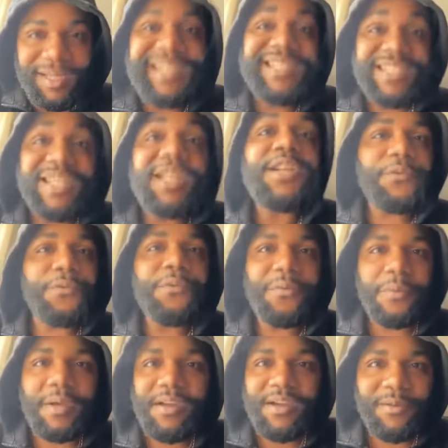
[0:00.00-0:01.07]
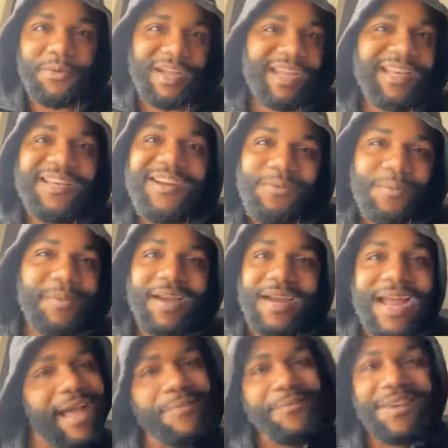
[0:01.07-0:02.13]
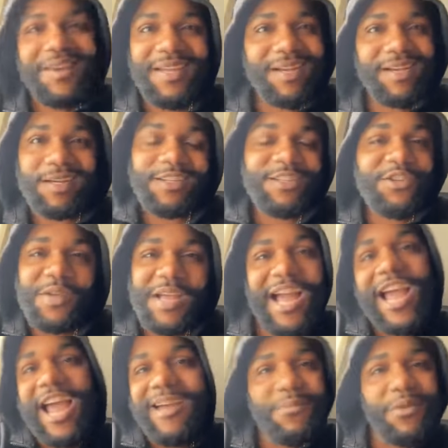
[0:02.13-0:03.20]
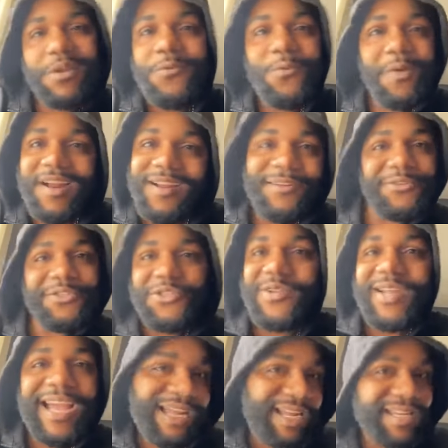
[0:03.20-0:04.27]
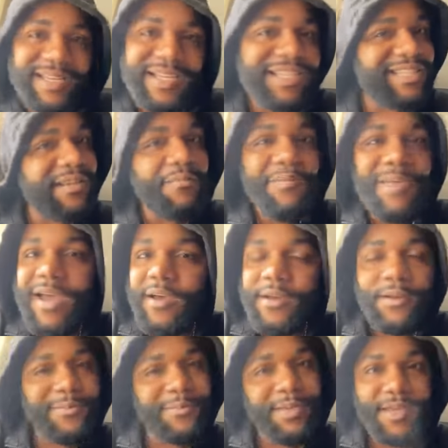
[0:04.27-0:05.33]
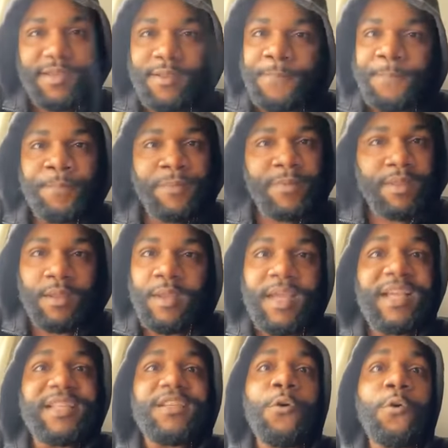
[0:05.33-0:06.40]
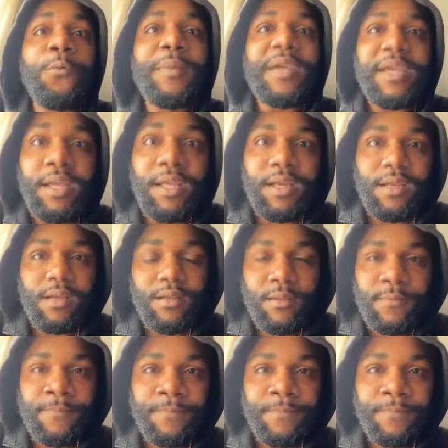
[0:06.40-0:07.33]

This shit is for real, bro. It don't matter how many guns you got, how many rounds you got. It doesn't matter, bit. It's who mean it.